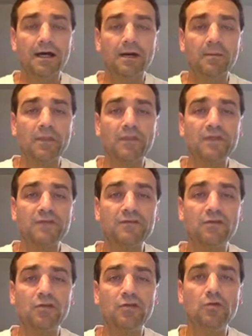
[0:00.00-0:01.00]
This is
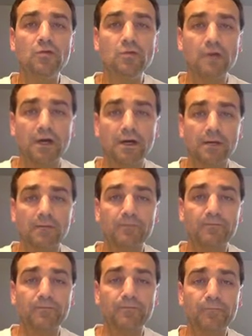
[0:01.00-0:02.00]
a new
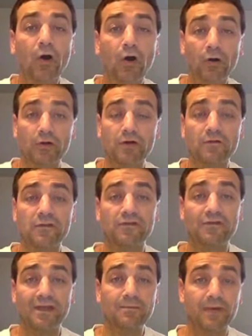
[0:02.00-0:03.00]
part of the
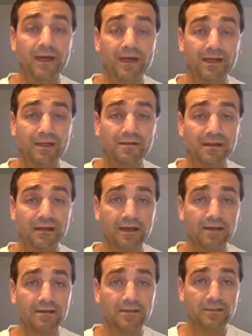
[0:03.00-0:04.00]
same packet that
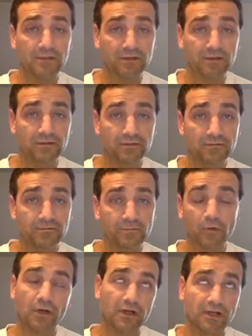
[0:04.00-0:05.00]
I emailed you,
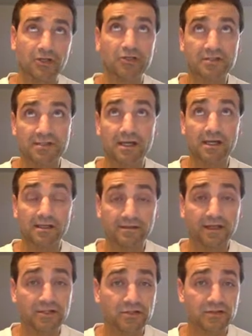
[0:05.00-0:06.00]
or I should say I
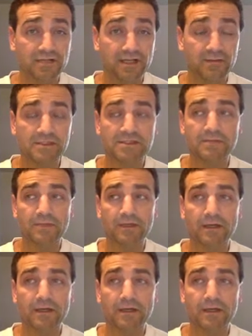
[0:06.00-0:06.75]
attached to assignments.